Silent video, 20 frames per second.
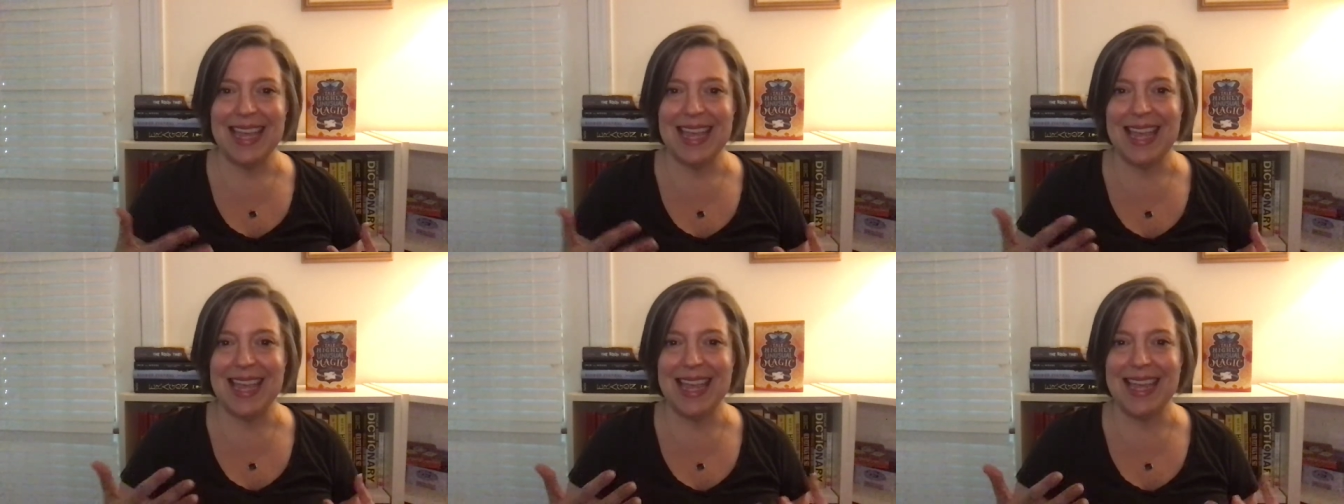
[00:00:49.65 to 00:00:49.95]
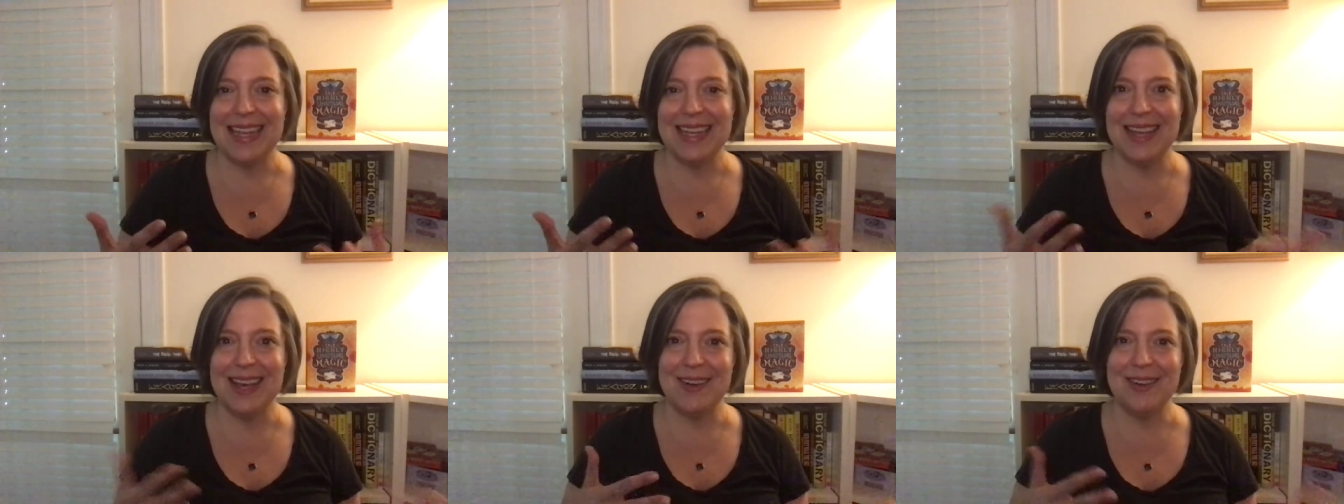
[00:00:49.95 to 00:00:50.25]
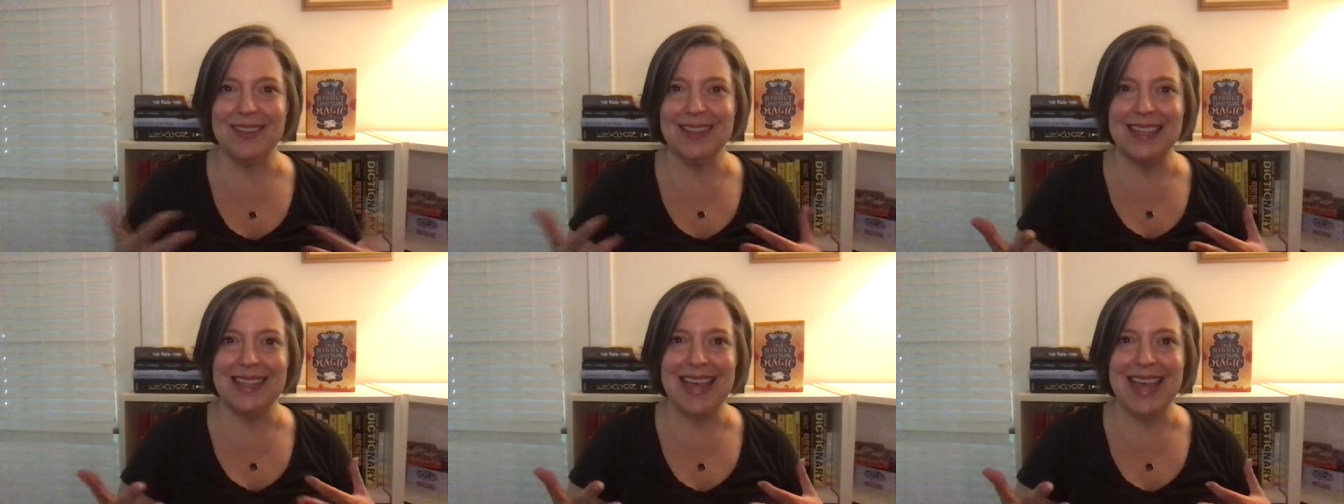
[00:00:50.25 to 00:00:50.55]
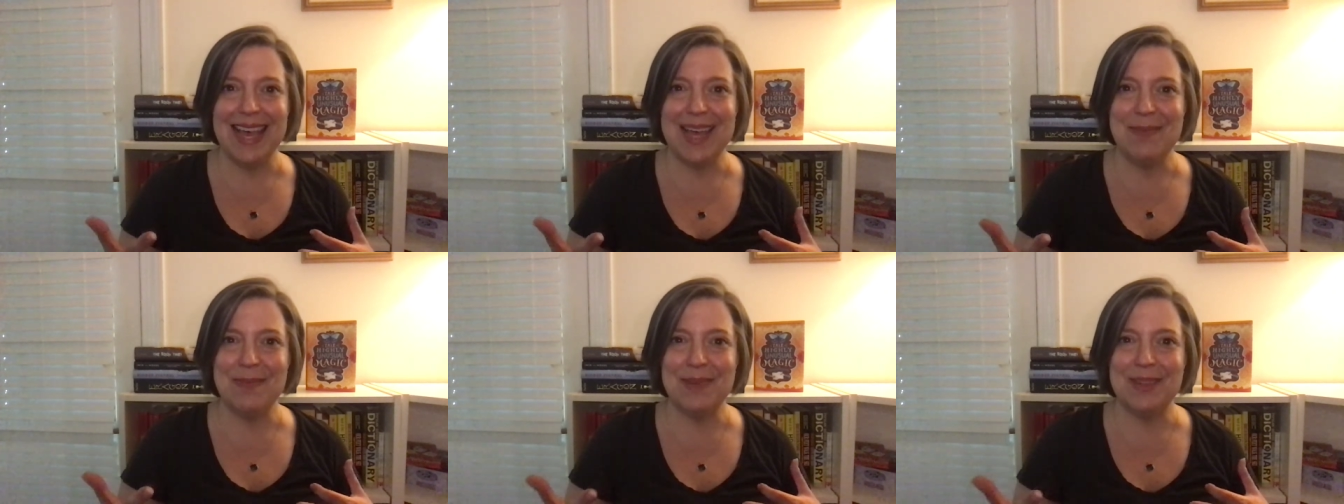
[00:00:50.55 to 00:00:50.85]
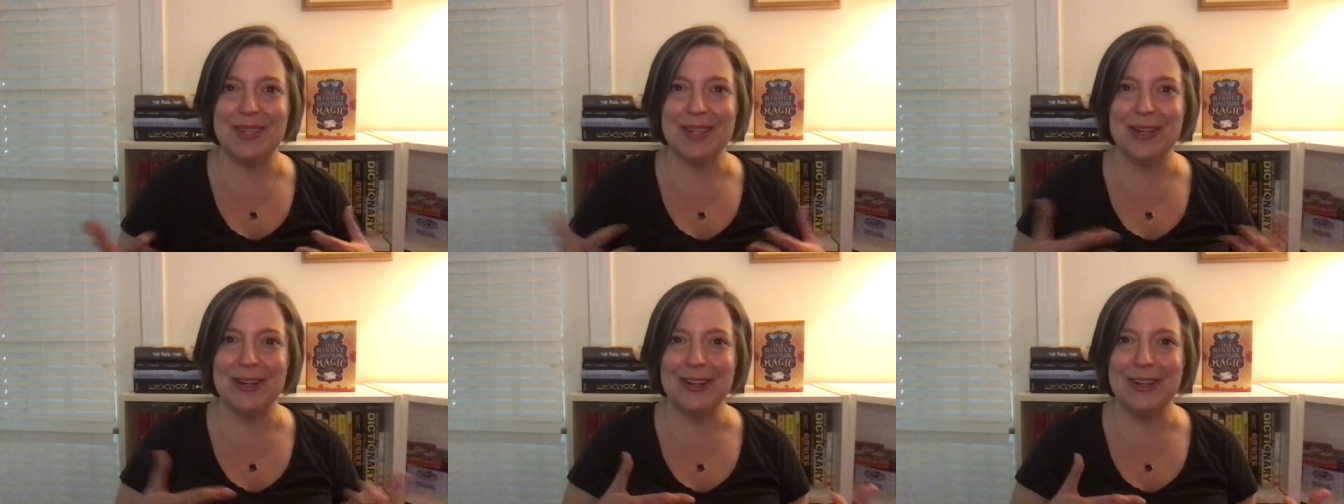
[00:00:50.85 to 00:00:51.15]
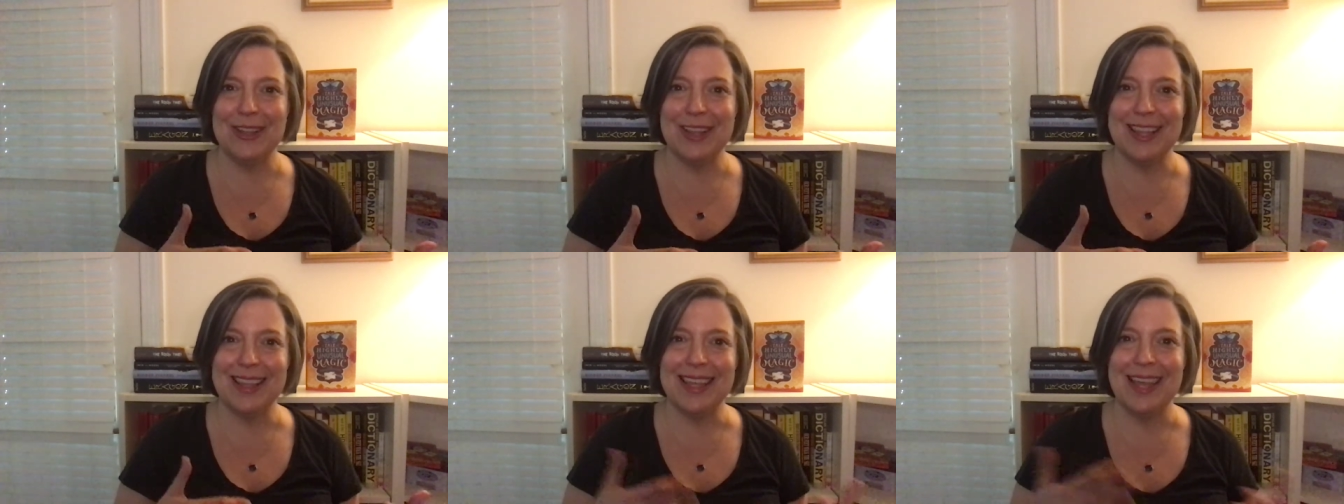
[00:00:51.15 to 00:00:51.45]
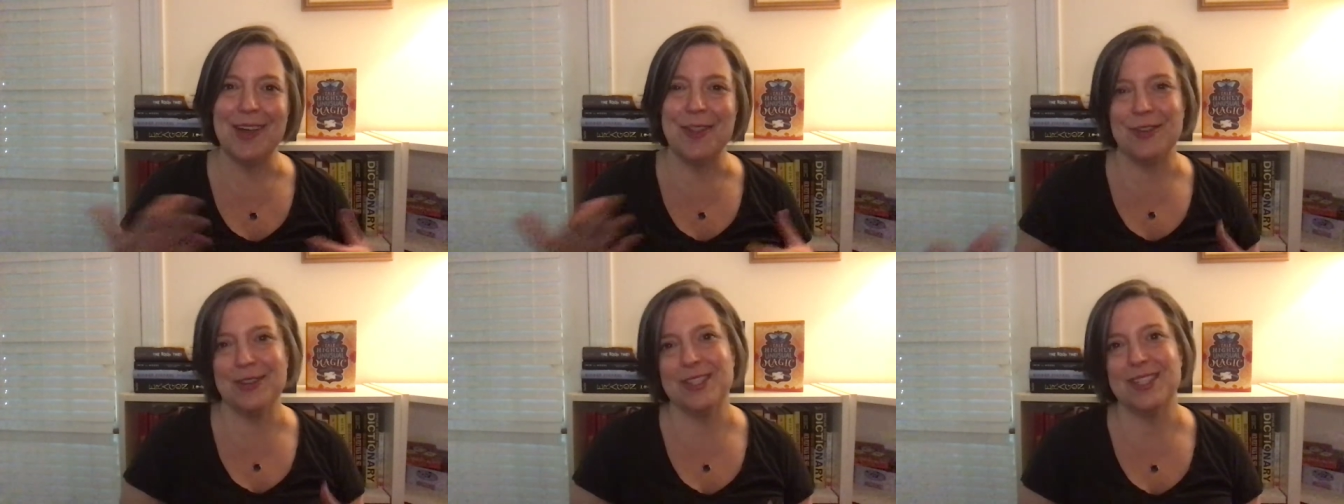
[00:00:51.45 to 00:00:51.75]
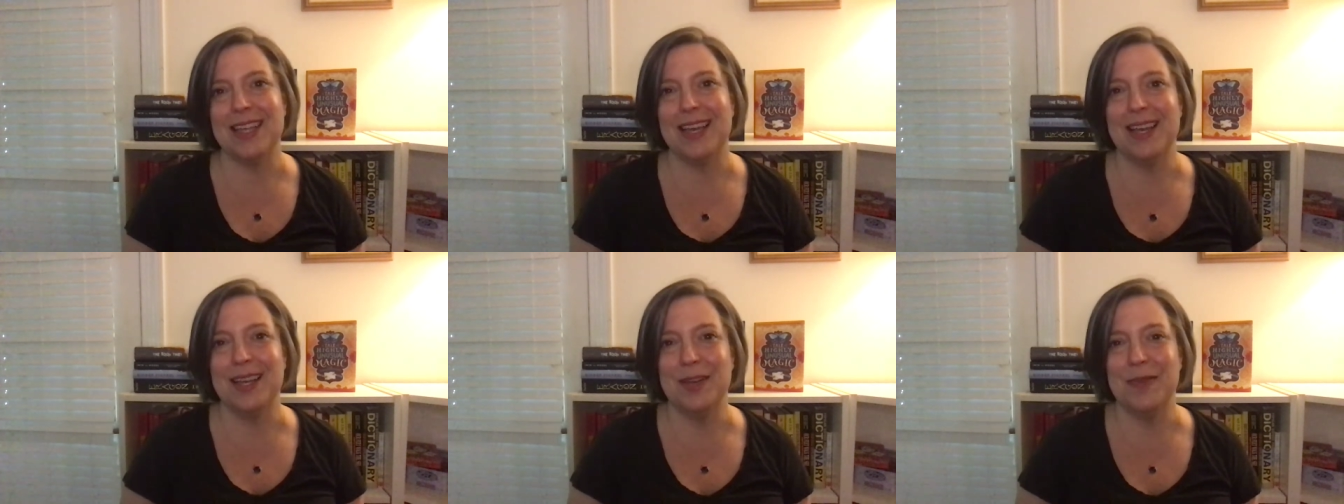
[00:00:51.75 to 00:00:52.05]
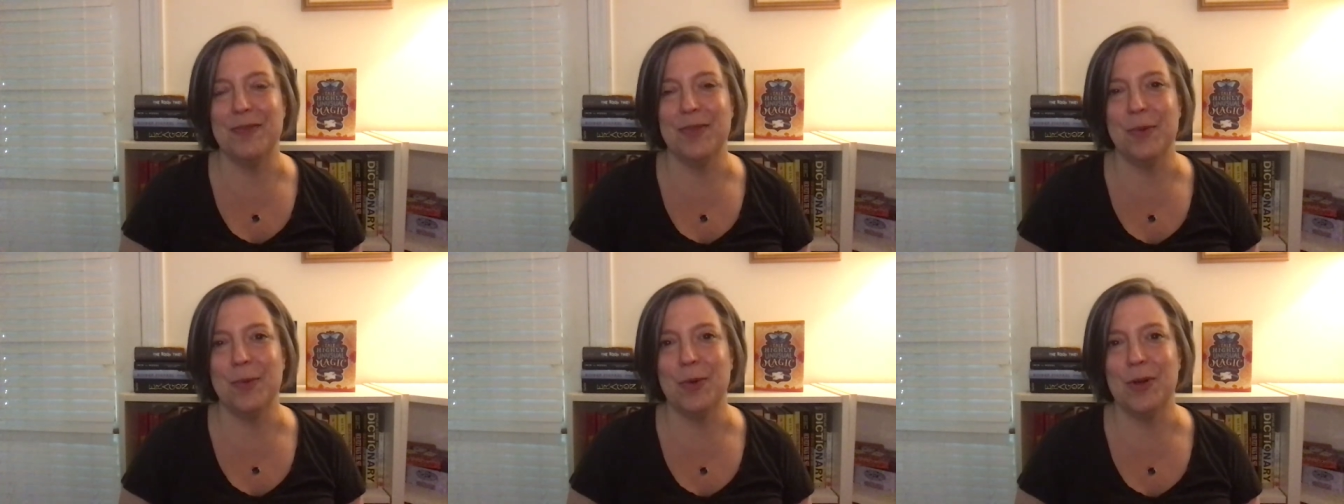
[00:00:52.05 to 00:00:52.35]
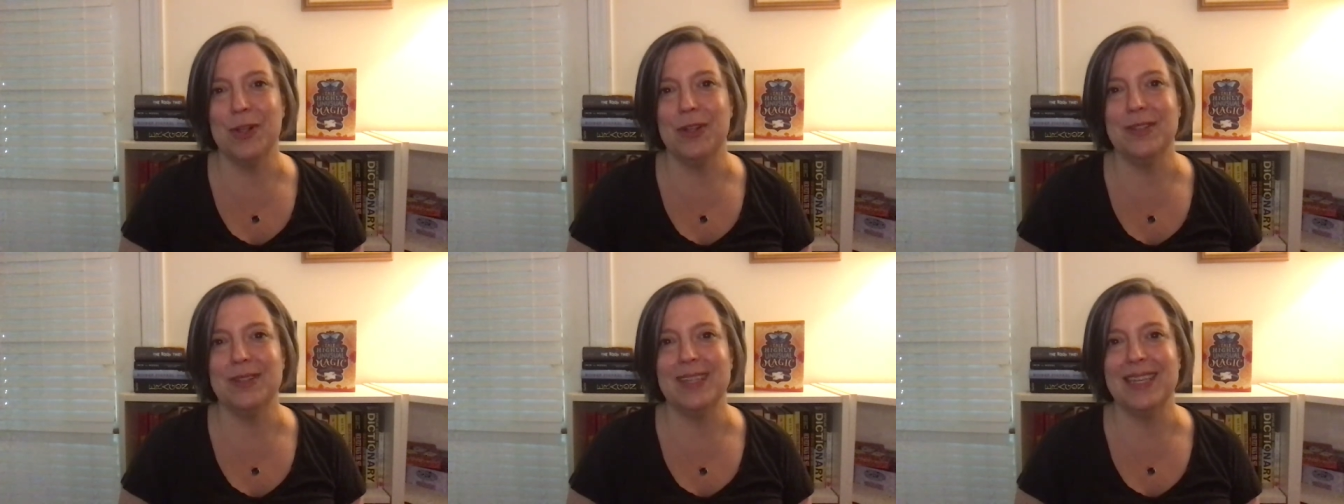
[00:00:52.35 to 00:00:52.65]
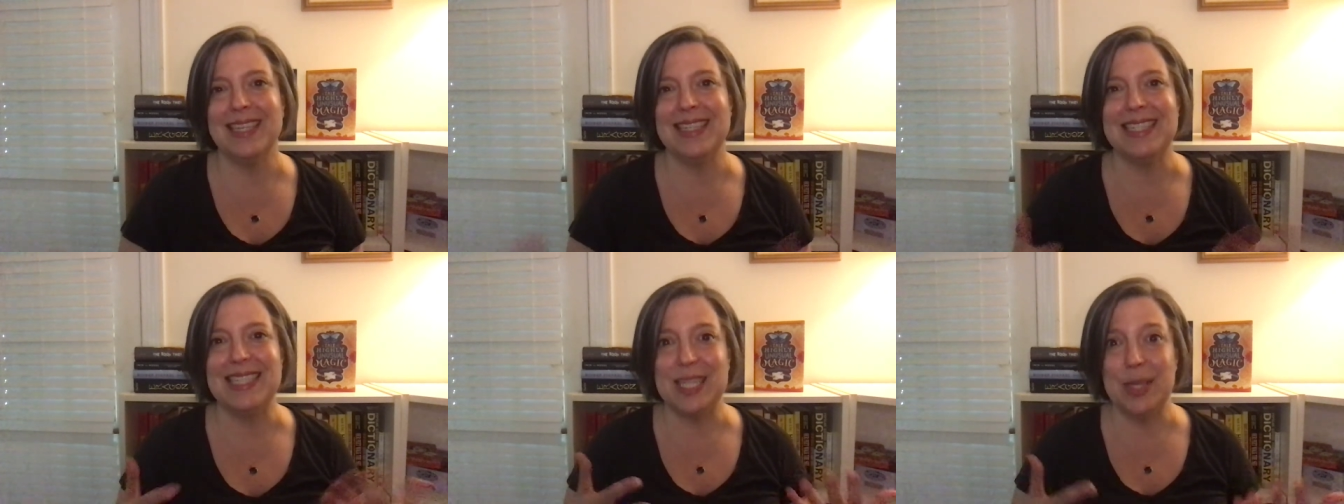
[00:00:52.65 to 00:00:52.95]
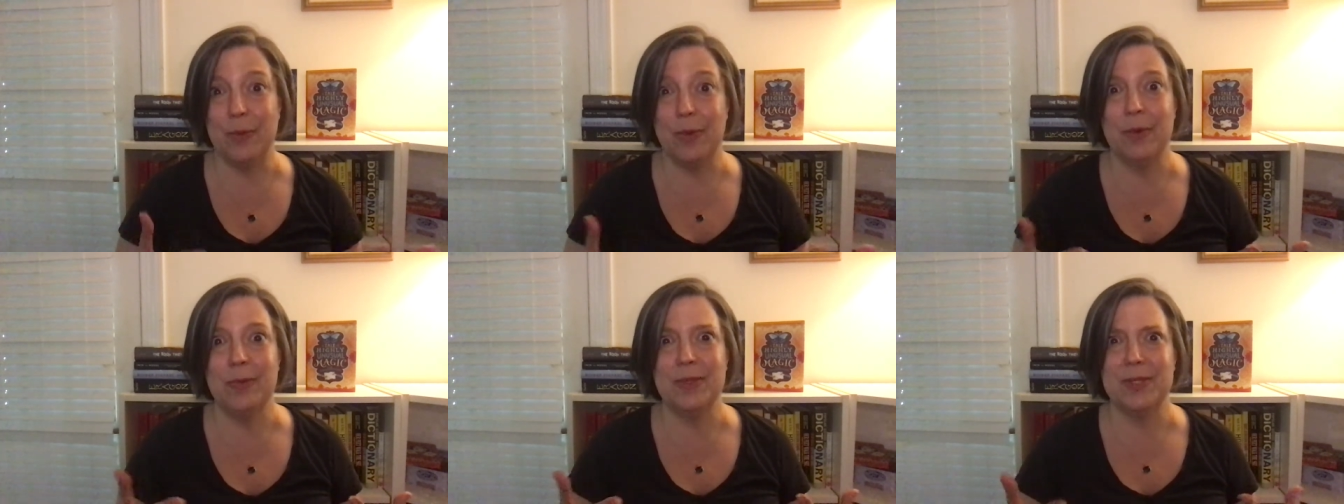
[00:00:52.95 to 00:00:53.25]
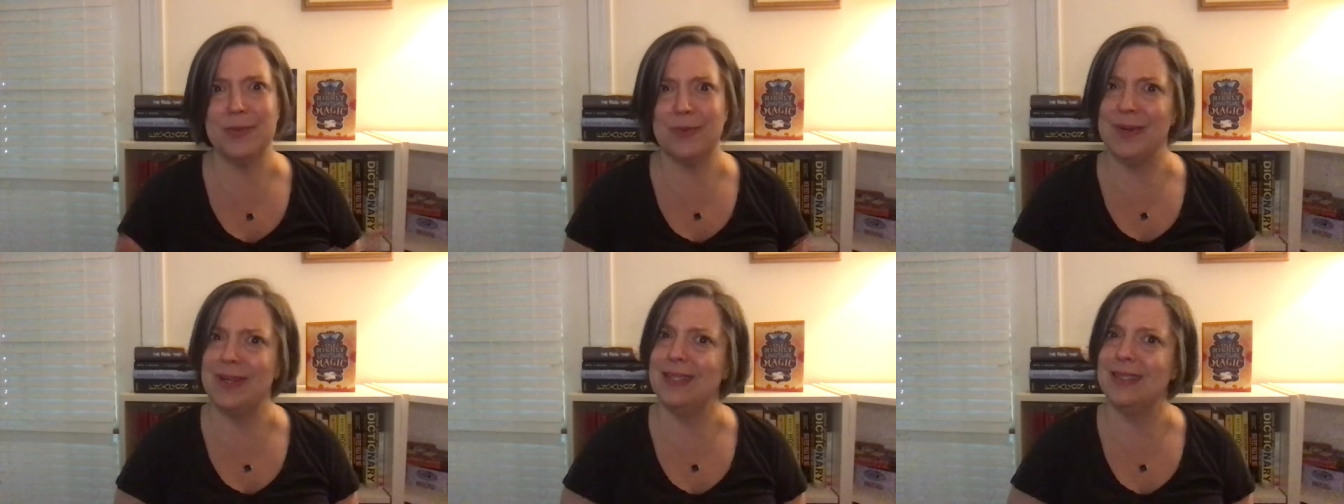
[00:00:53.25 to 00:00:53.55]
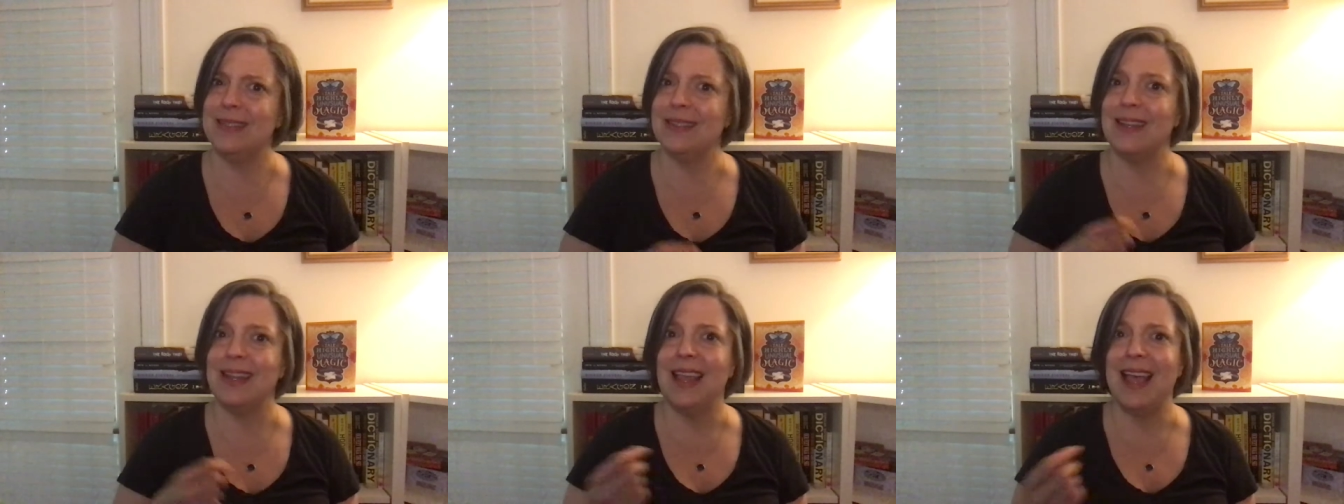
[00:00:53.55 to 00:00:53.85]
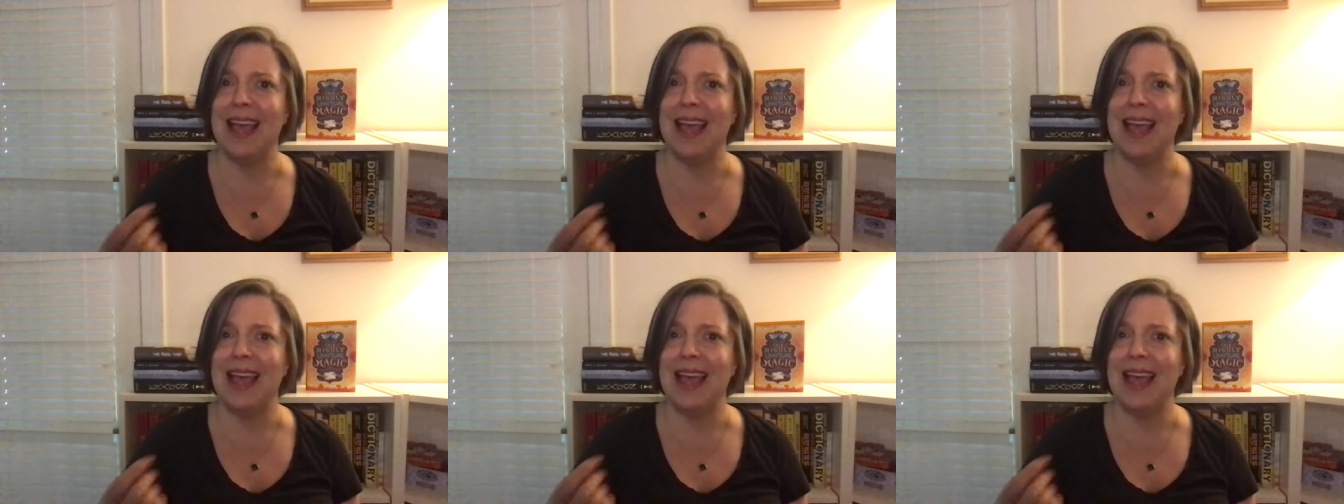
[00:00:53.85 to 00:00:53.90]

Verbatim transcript: And not only that, but the girl on the other side of the world can see what was written.